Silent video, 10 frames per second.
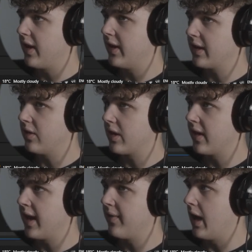I like the look of
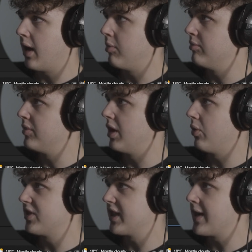that.
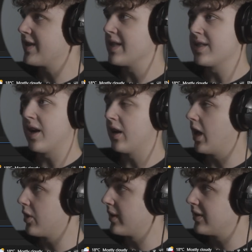Once again, this isn't a
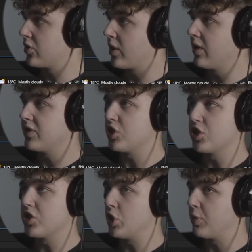coloring tutorial. This is
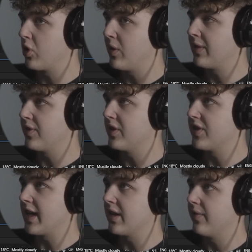just super quick for the
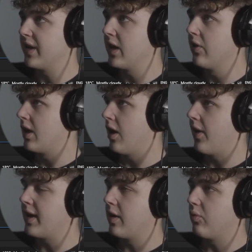sake of the video.
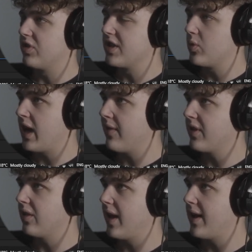All right, now since we have
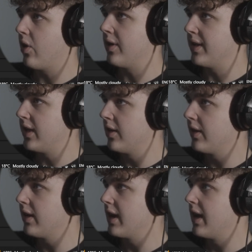the LUT on
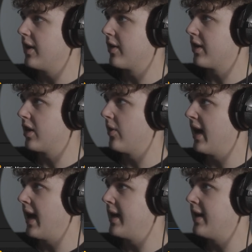here, you're gonna go
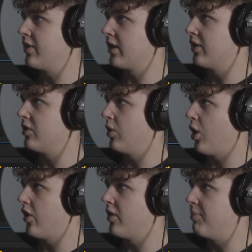ahead and you're gonna do
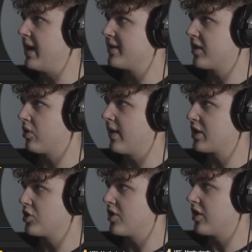all the basic
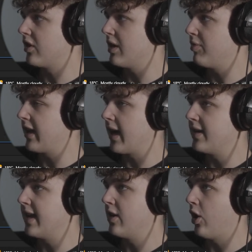correction to the clip like I
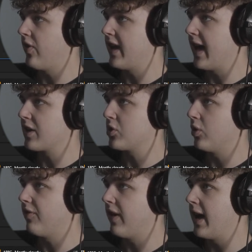did on the
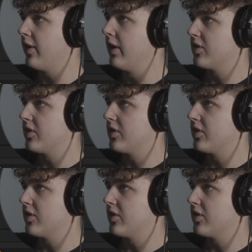actual file.